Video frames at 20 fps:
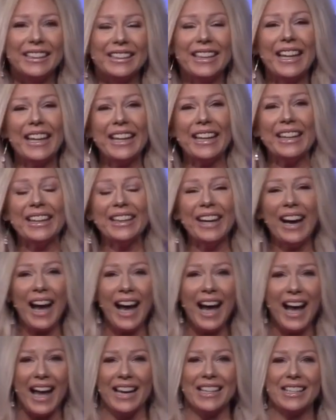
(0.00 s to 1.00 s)
Like,
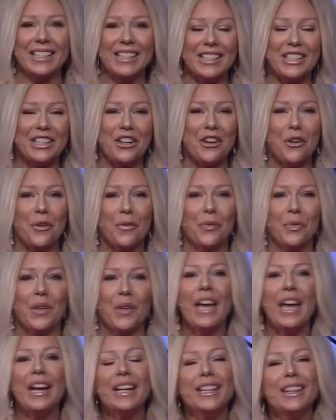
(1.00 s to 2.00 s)
gosh.
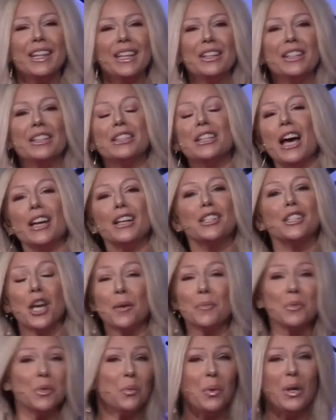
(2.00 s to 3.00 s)
And I think a lot of
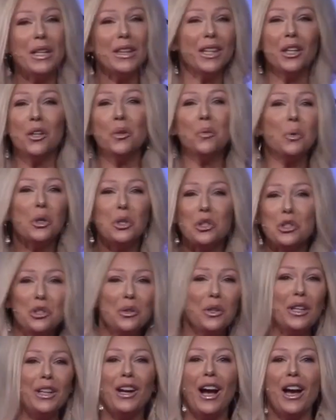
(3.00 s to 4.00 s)
times we think we're
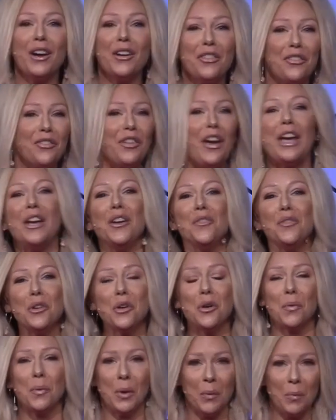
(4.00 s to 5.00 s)
doing God a
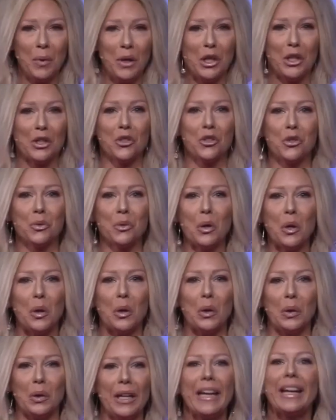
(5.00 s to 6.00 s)
favor when we
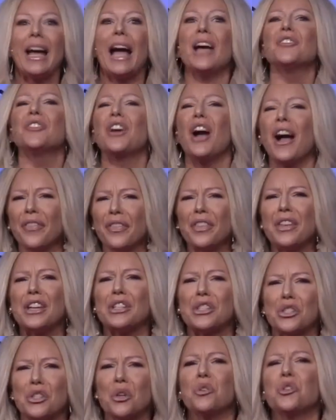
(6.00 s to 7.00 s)
control. Like, I've got
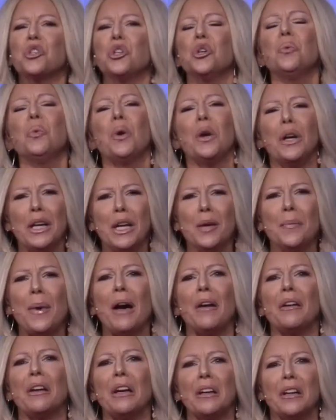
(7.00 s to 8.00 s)
this. Don't you worry
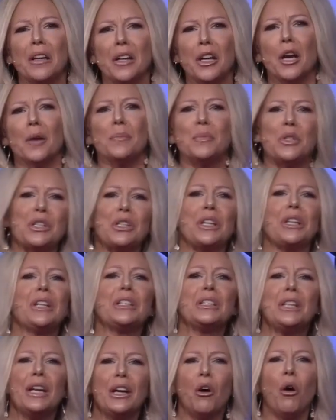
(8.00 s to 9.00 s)
about it. I'm just
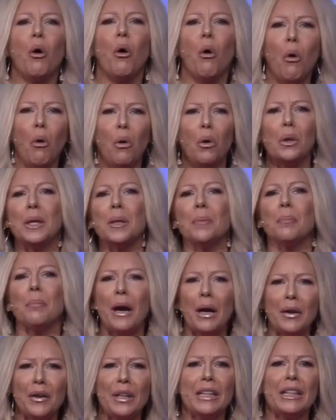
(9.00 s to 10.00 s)
going to dig a hole and
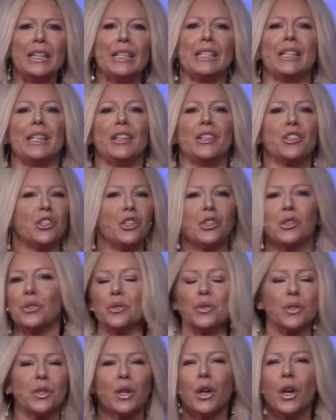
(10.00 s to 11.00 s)
bury these
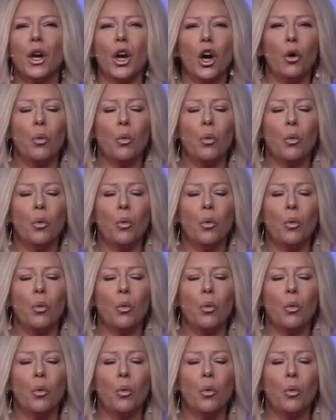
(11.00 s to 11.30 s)
issues.